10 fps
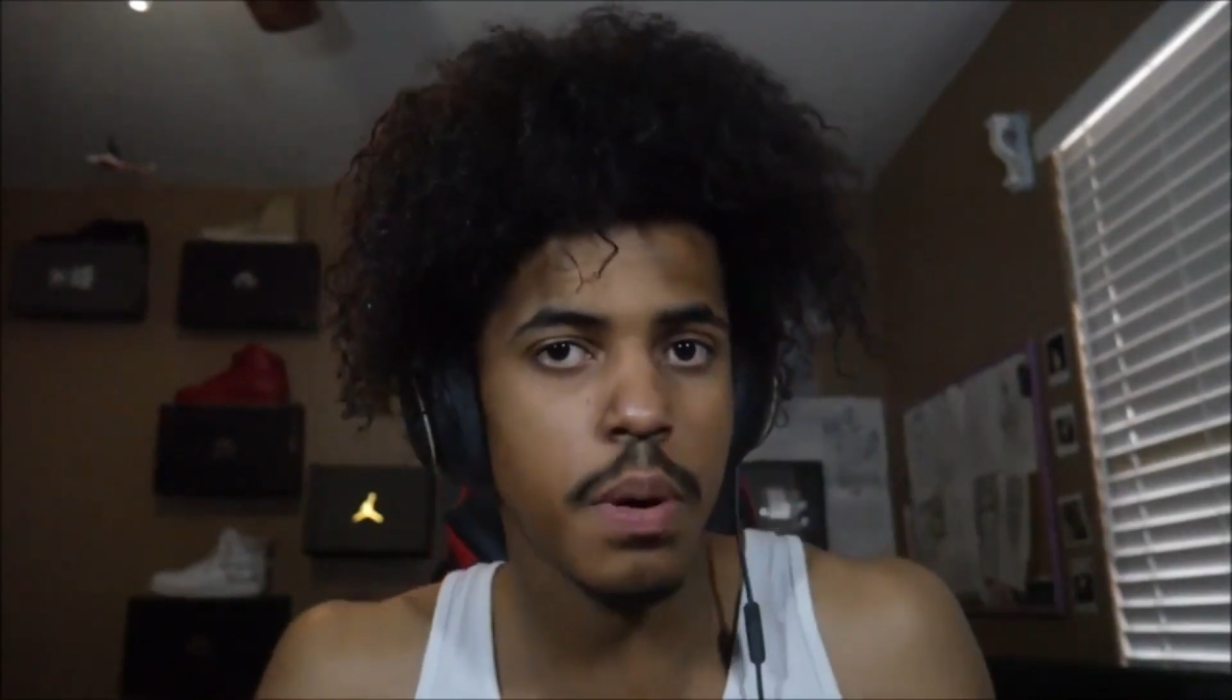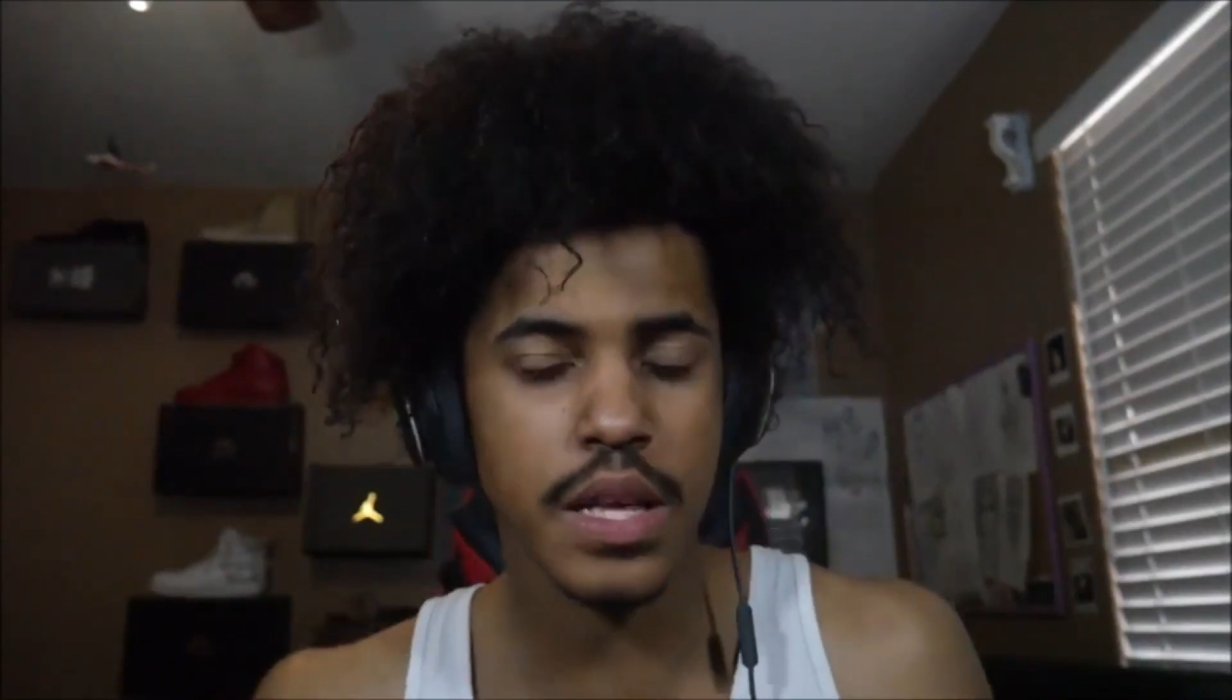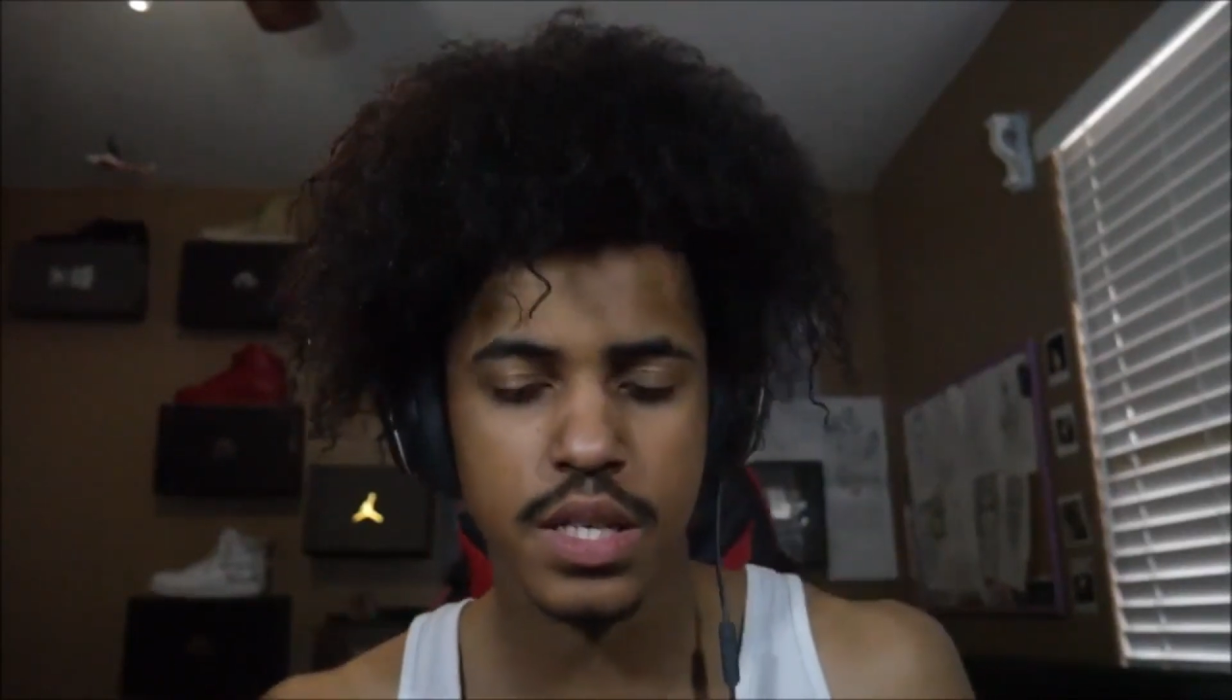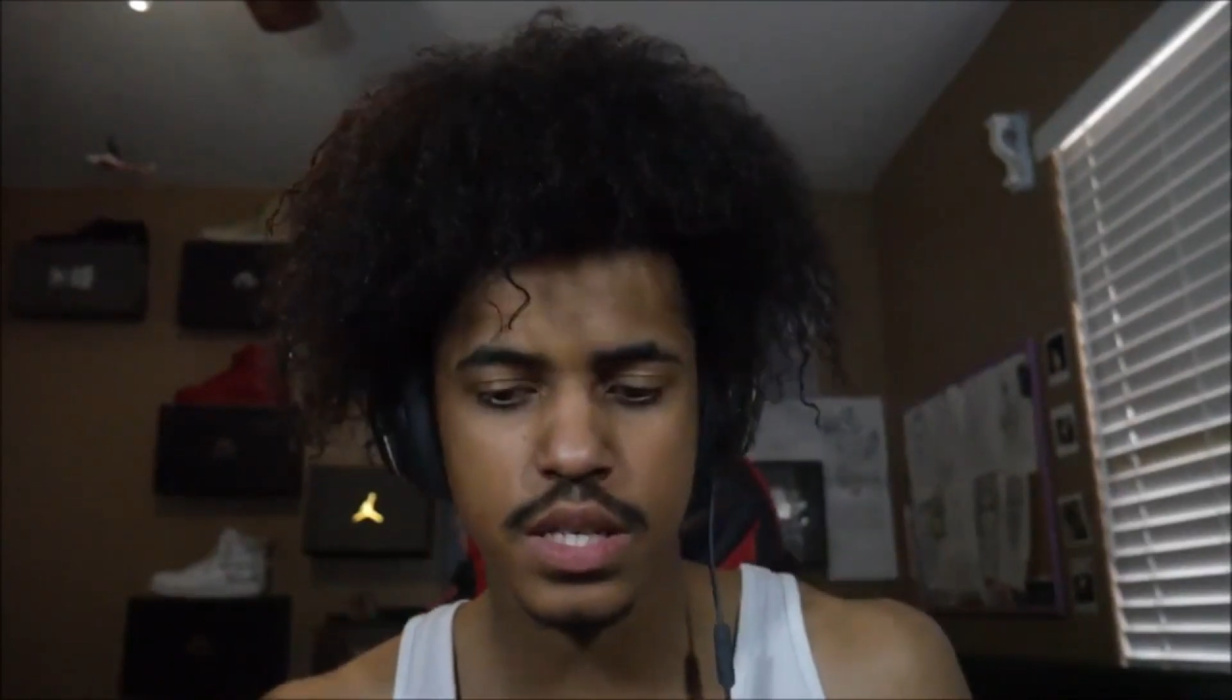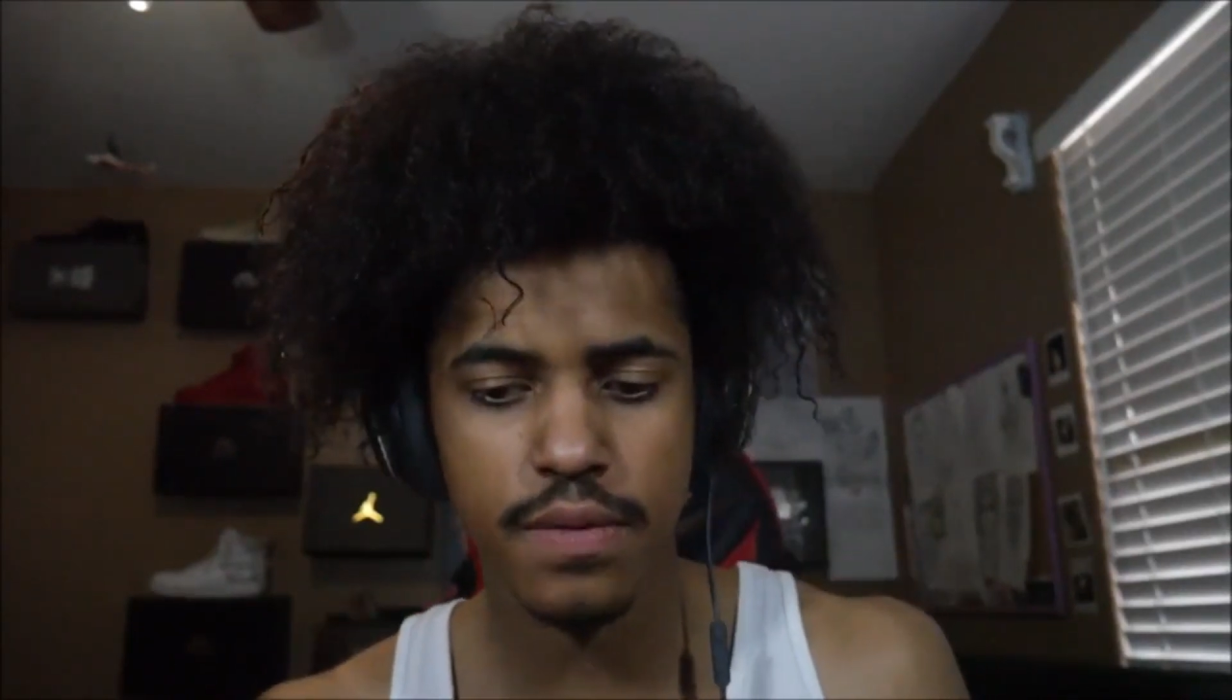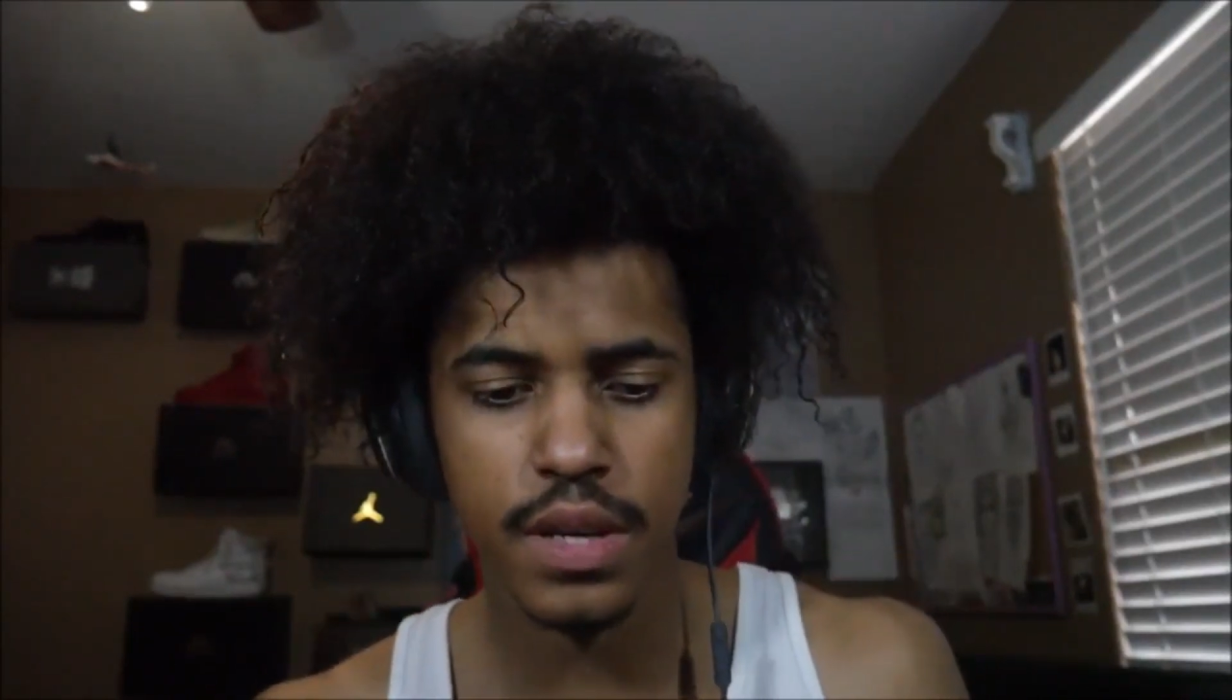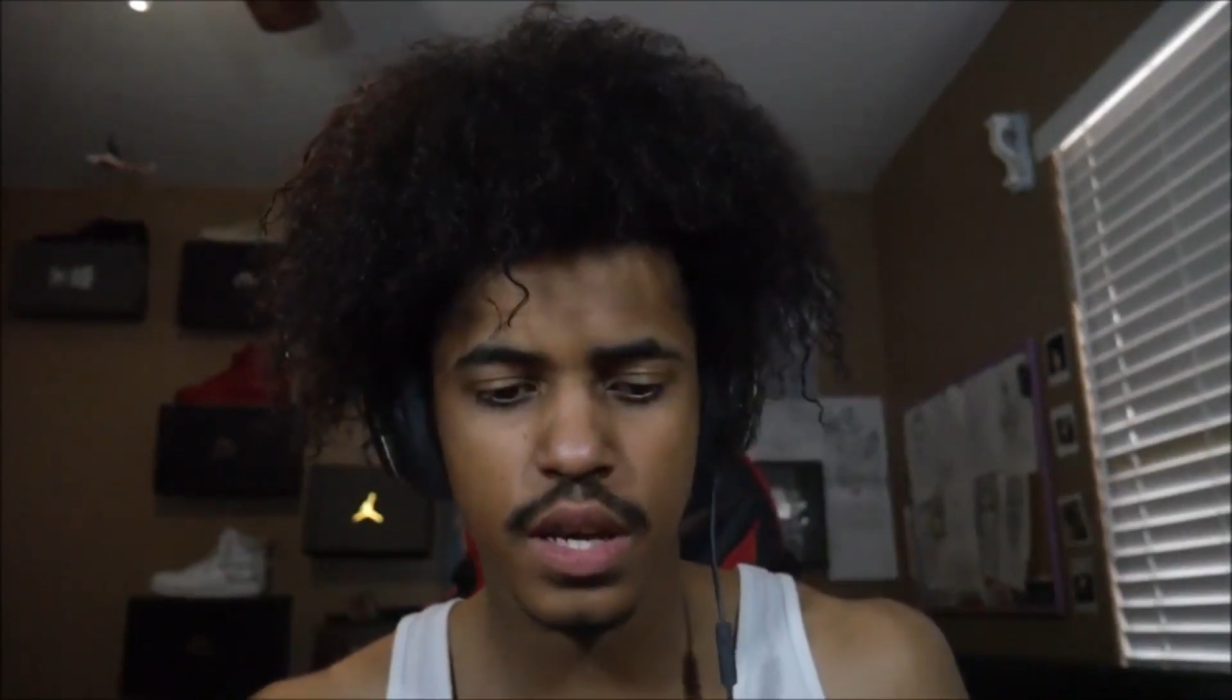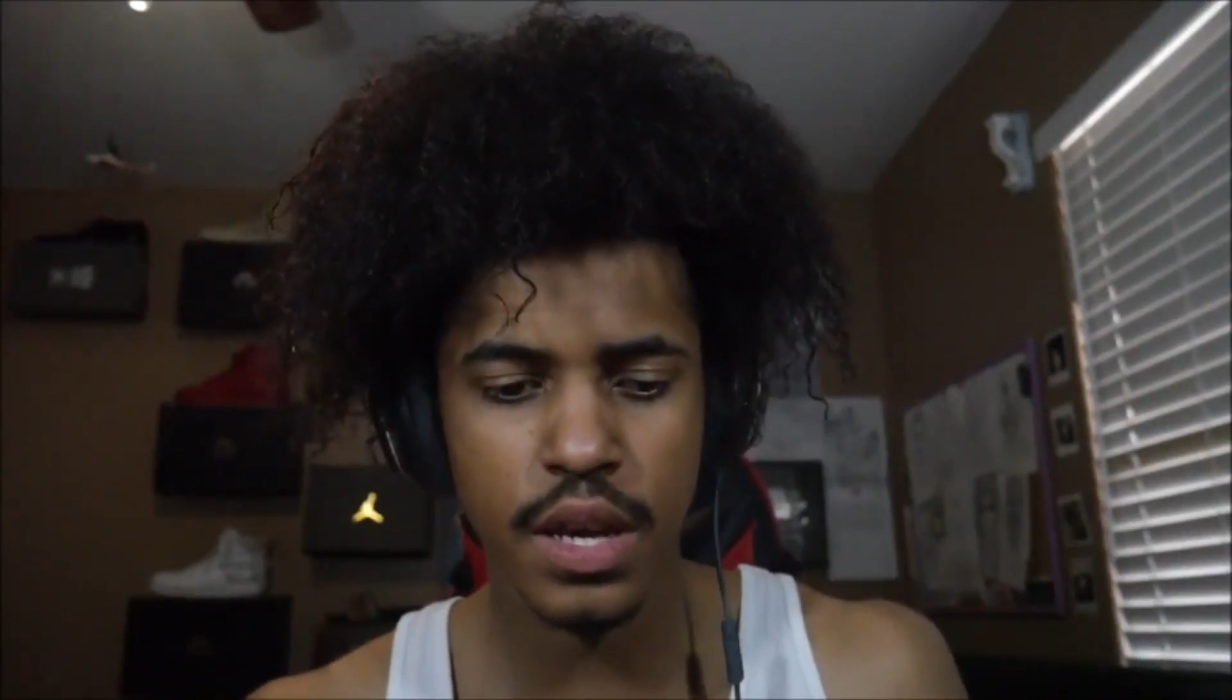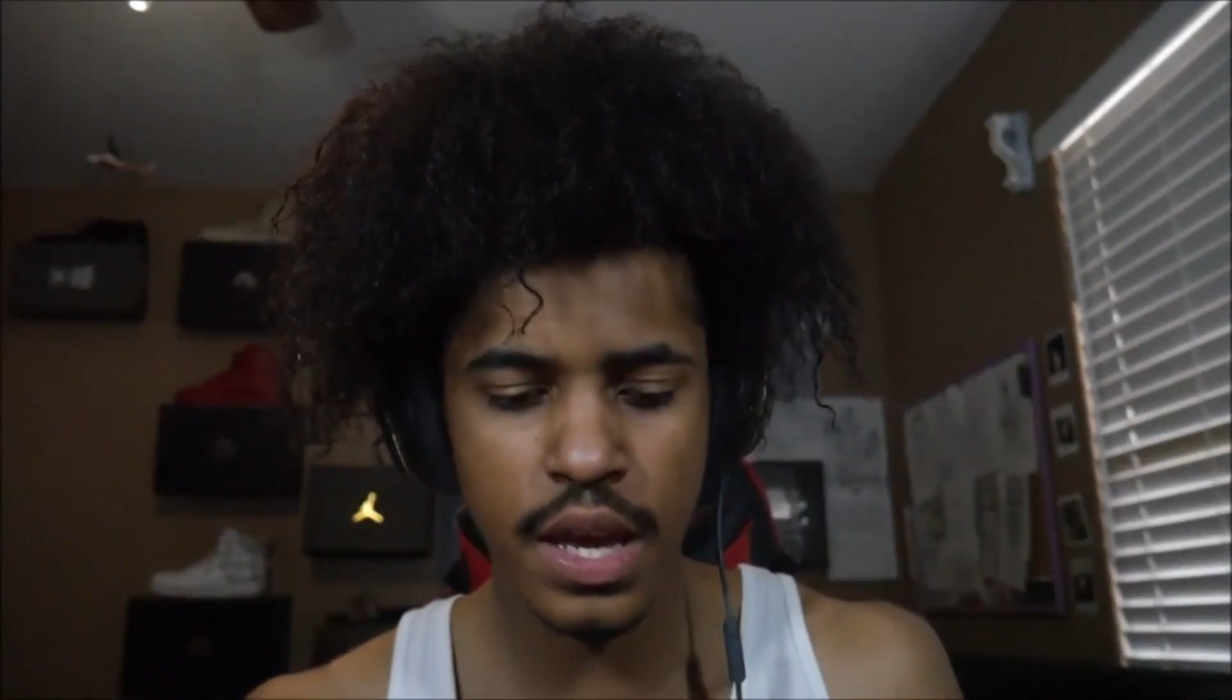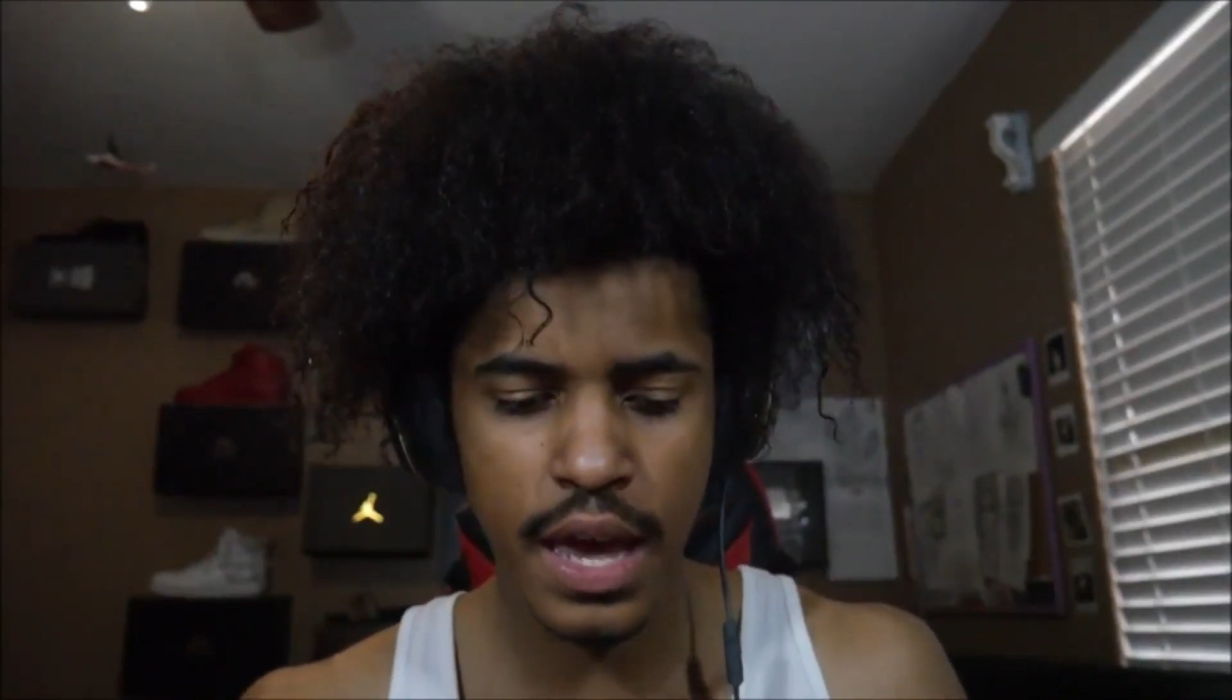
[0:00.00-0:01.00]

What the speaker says: positivity.